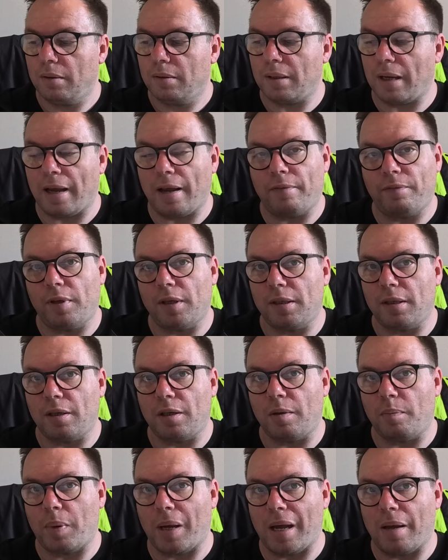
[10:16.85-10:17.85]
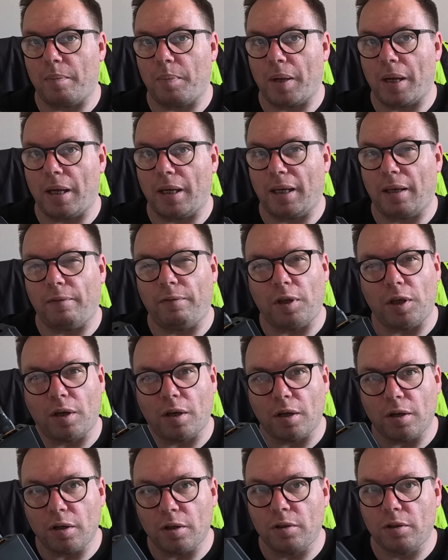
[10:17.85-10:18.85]
To have this in your backpack, if you're
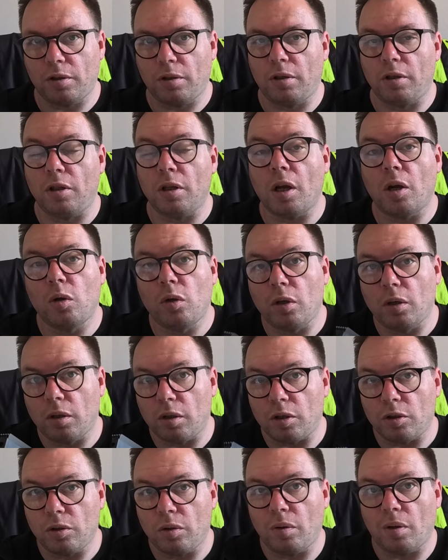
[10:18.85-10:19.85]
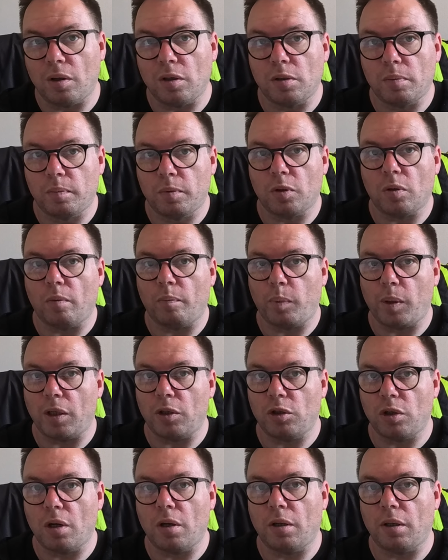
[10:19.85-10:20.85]
gonna know you're gonna do those sort of big
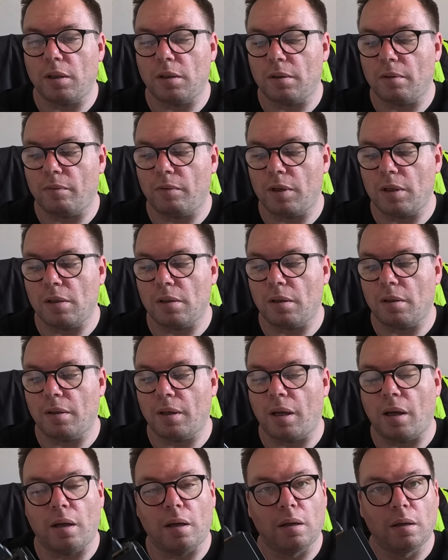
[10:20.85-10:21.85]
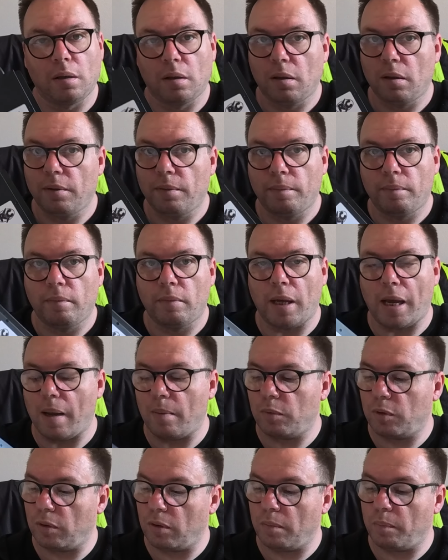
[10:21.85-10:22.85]
journeys and things like that,
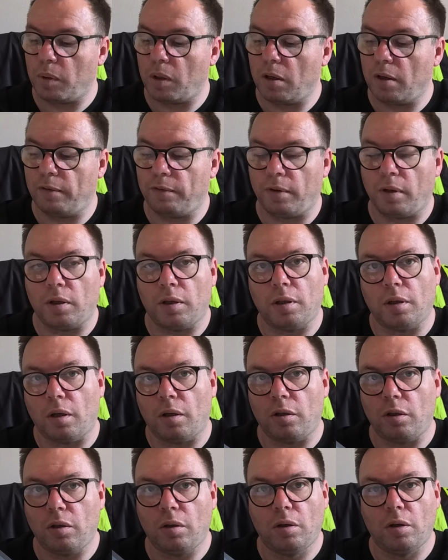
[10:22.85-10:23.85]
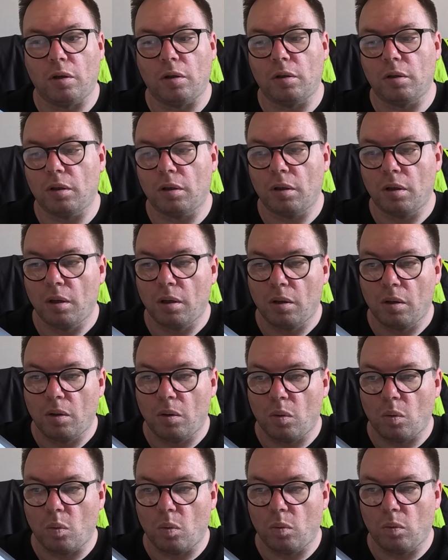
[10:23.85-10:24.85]
absolutely perfect. You know, you could
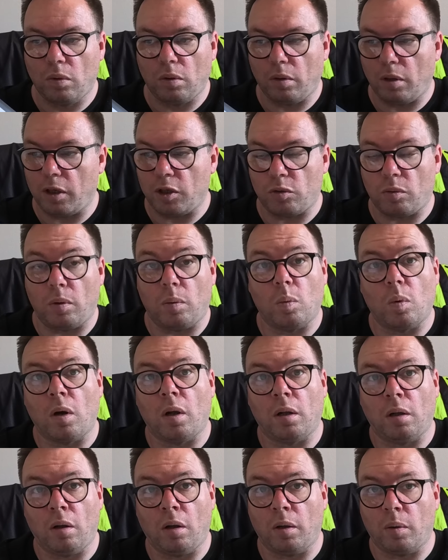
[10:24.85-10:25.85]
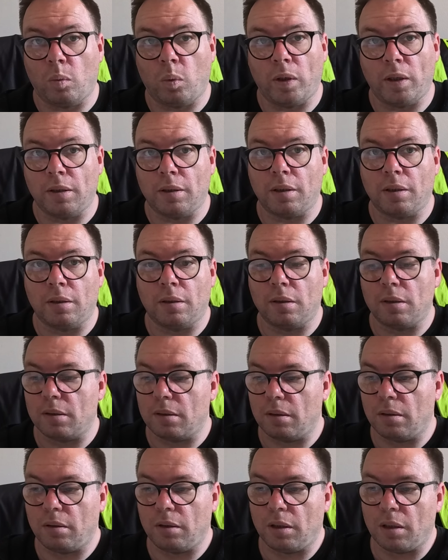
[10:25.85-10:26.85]
literally, what like we did is
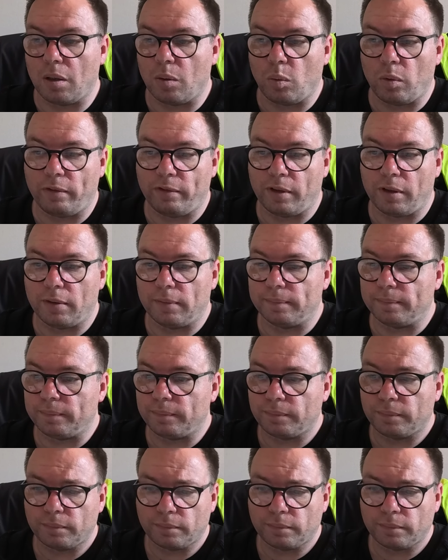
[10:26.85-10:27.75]
that, you know, within